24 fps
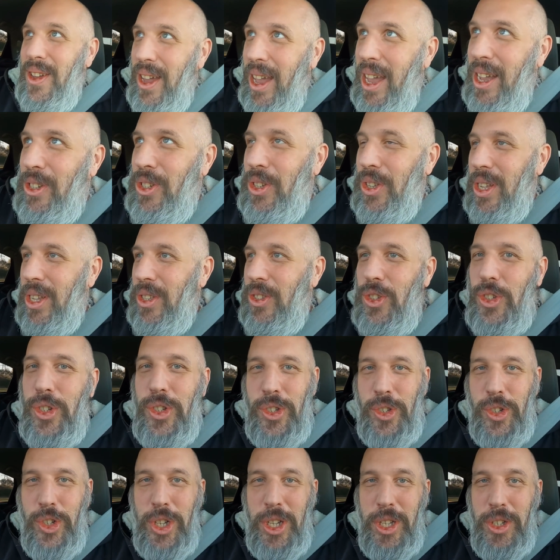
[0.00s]
Actually, it's
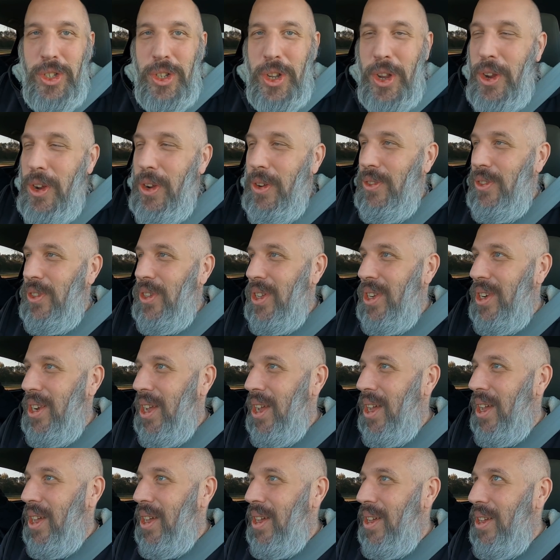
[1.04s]
just cheese curds and
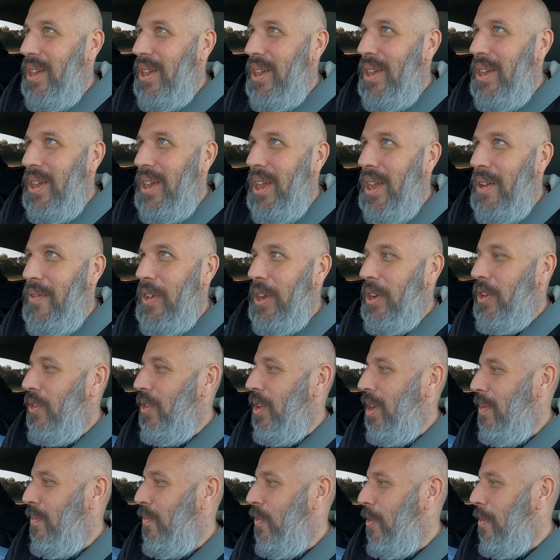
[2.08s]
heavy
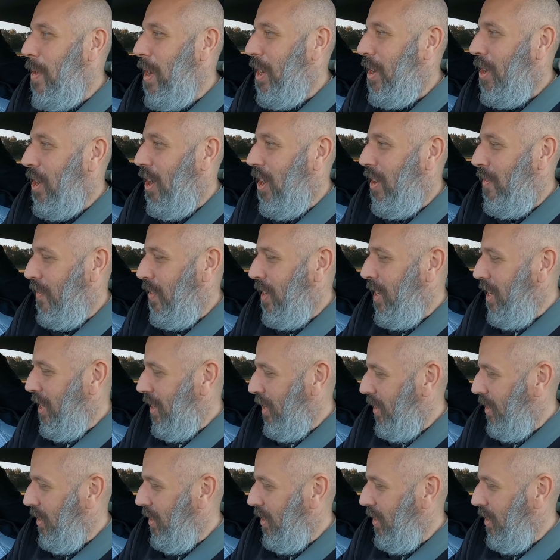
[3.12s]
cream for my coffee,